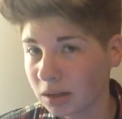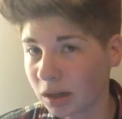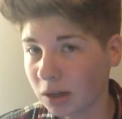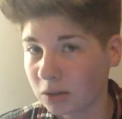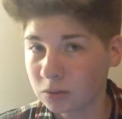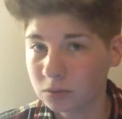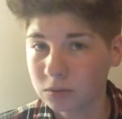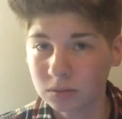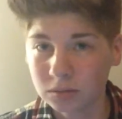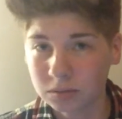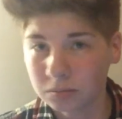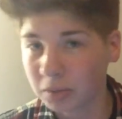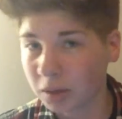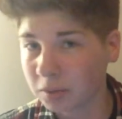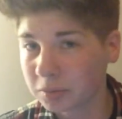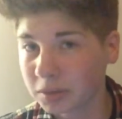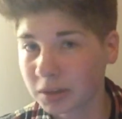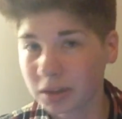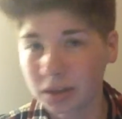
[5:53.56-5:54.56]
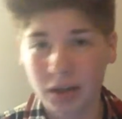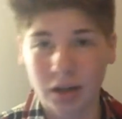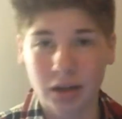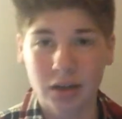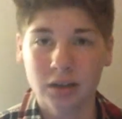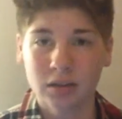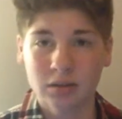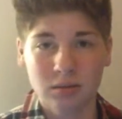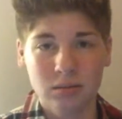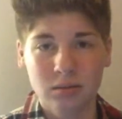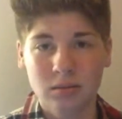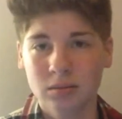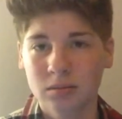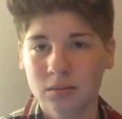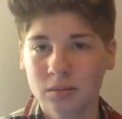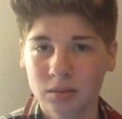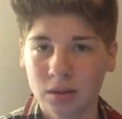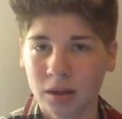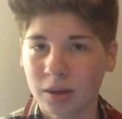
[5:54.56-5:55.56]
out in public. I
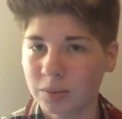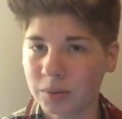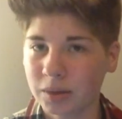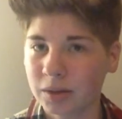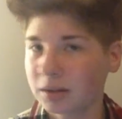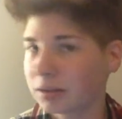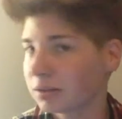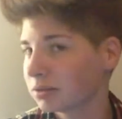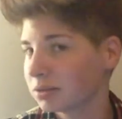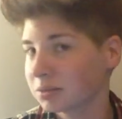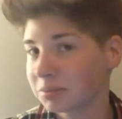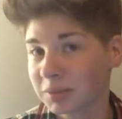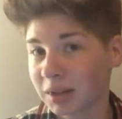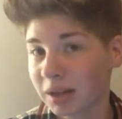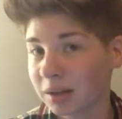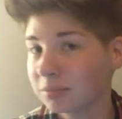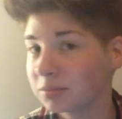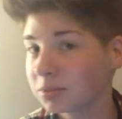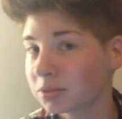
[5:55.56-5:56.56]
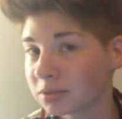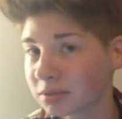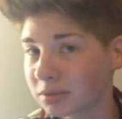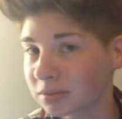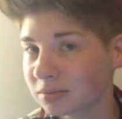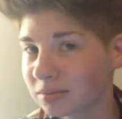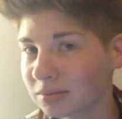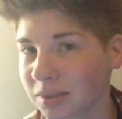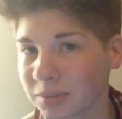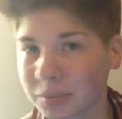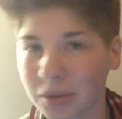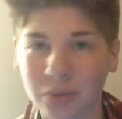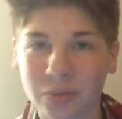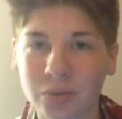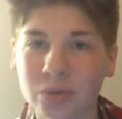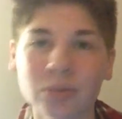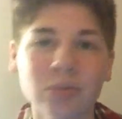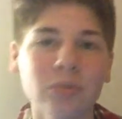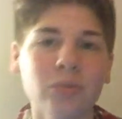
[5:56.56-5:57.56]
wear it sometimes in my
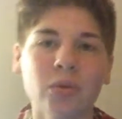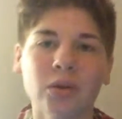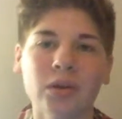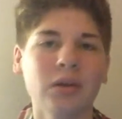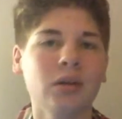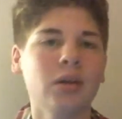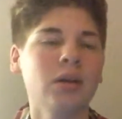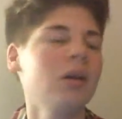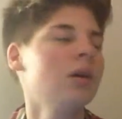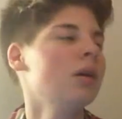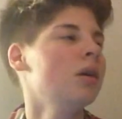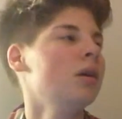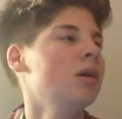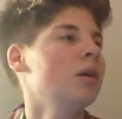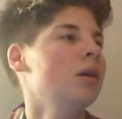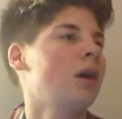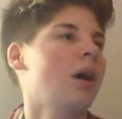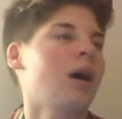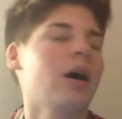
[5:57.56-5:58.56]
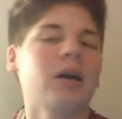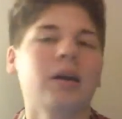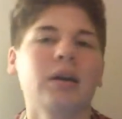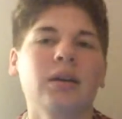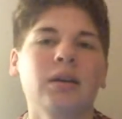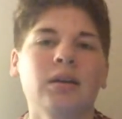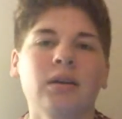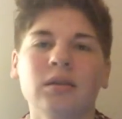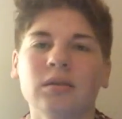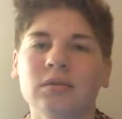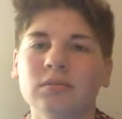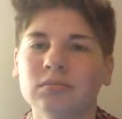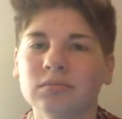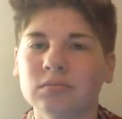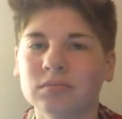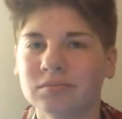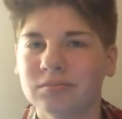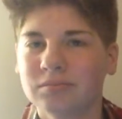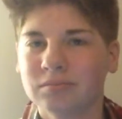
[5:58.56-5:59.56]
room when I
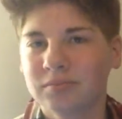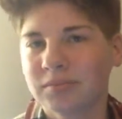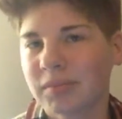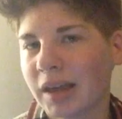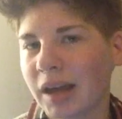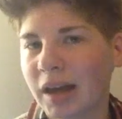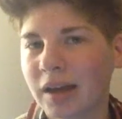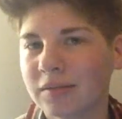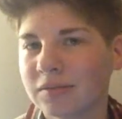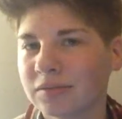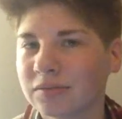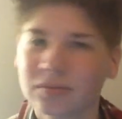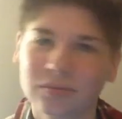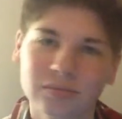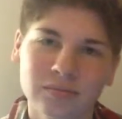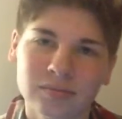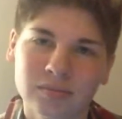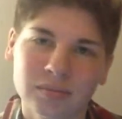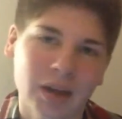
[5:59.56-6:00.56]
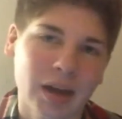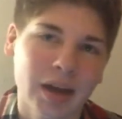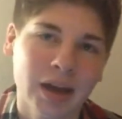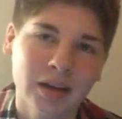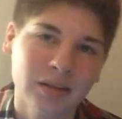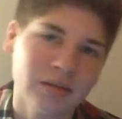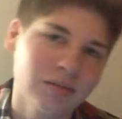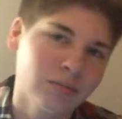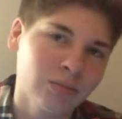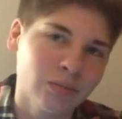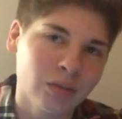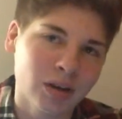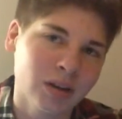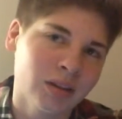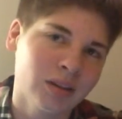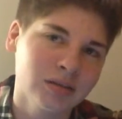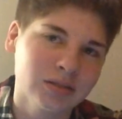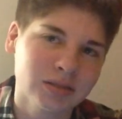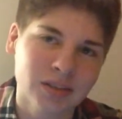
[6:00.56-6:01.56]
had one
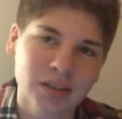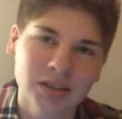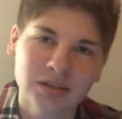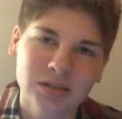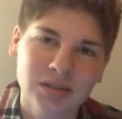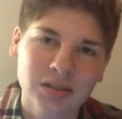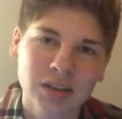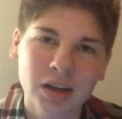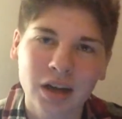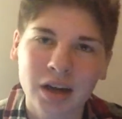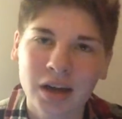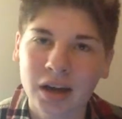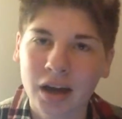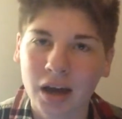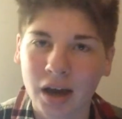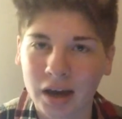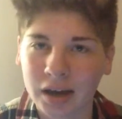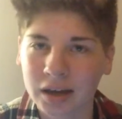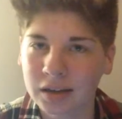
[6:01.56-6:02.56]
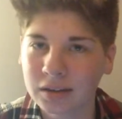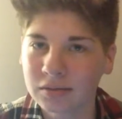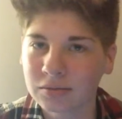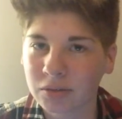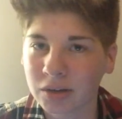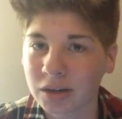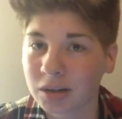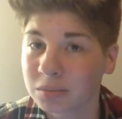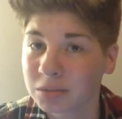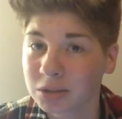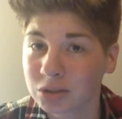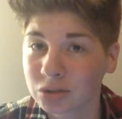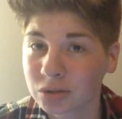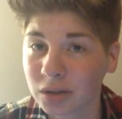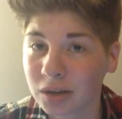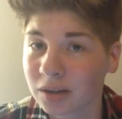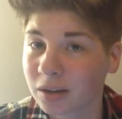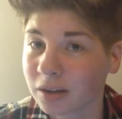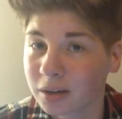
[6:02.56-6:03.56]
of these nights tonight. I randomly
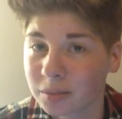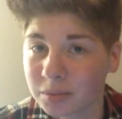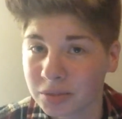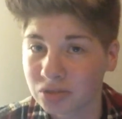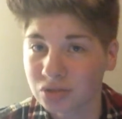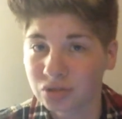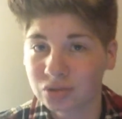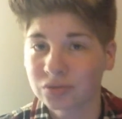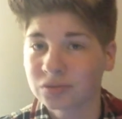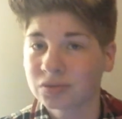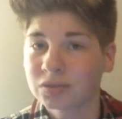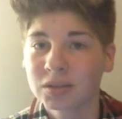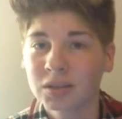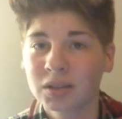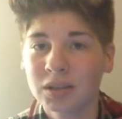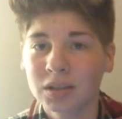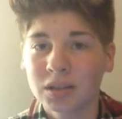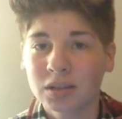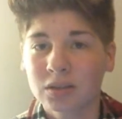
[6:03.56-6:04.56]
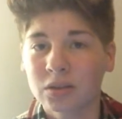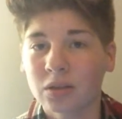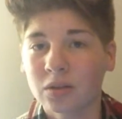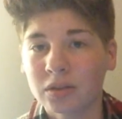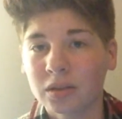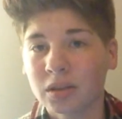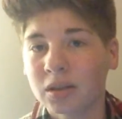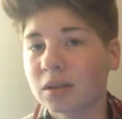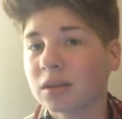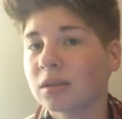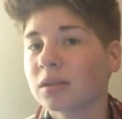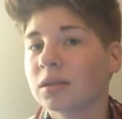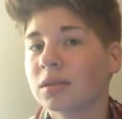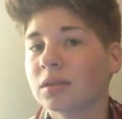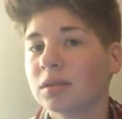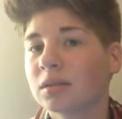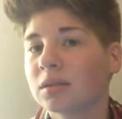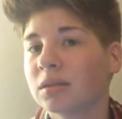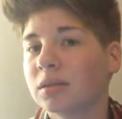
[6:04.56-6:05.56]
tried on a bunch of clothing
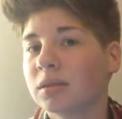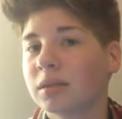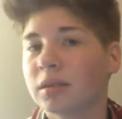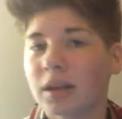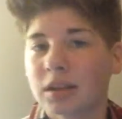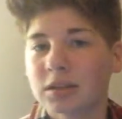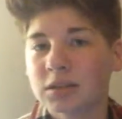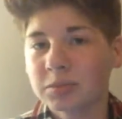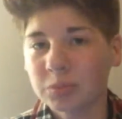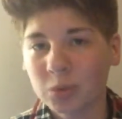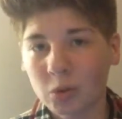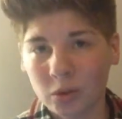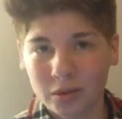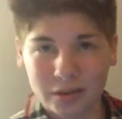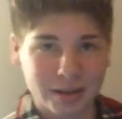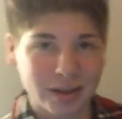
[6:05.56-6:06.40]
that's more